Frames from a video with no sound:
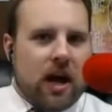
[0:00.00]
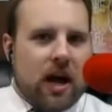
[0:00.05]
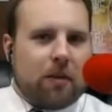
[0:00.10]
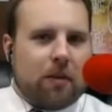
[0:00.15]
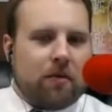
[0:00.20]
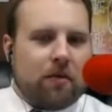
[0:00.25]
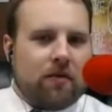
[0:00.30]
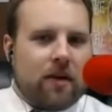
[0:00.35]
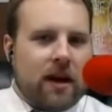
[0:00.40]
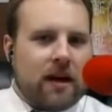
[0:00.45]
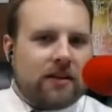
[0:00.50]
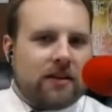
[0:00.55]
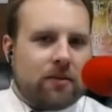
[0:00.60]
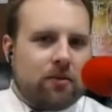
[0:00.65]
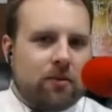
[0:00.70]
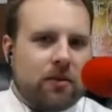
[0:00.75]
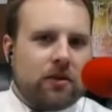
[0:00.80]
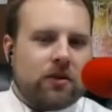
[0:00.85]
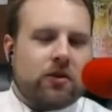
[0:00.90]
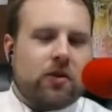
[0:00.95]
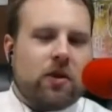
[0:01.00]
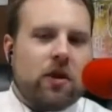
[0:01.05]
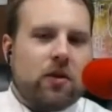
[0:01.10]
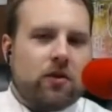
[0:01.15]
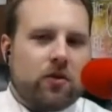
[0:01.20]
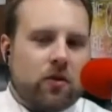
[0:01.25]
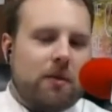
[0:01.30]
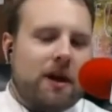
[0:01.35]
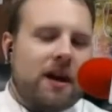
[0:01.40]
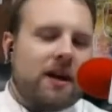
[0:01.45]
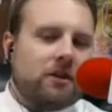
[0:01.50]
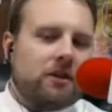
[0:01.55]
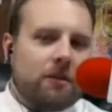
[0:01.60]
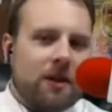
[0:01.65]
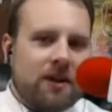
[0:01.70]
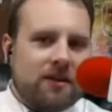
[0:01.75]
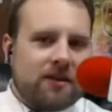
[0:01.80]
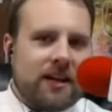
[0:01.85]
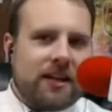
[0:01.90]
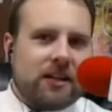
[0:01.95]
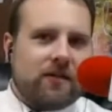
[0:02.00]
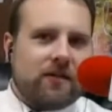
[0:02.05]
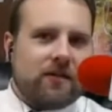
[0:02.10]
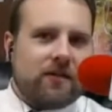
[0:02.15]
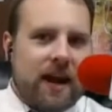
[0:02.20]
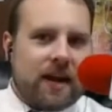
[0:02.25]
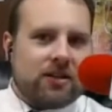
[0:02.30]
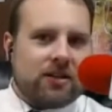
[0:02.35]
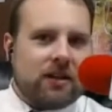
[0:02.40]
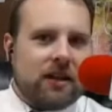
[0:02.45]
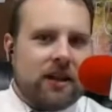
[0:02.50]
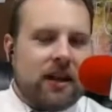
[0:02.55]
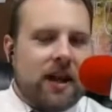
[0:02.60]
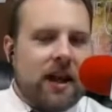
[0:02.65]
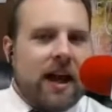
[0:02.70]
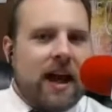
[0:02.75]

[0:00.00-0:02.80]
that provides them with a tremendous amount of satisfaction